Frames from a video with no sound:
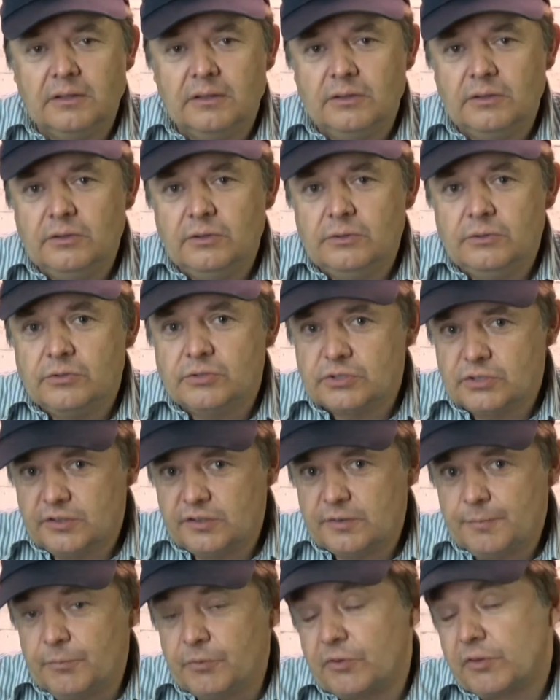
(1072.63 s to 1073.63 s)
you should
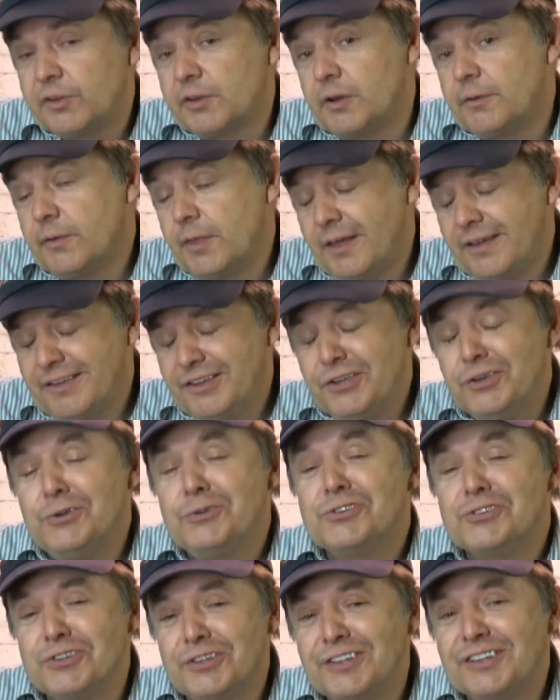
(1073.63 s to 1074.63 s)

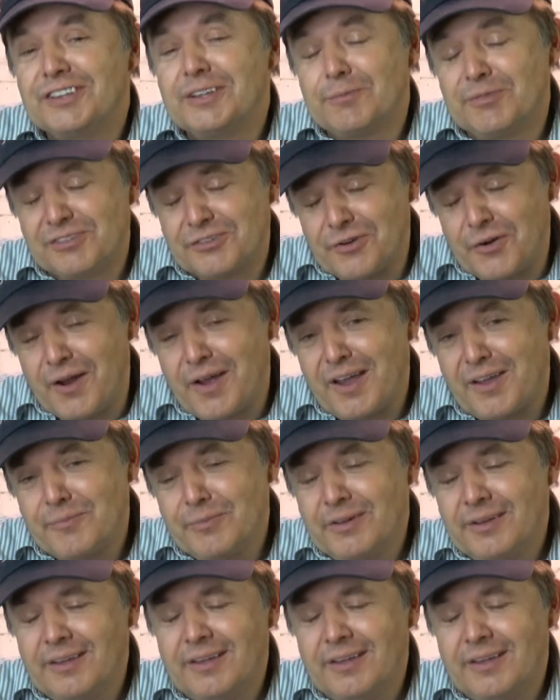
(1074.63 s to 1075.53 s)
subscribe.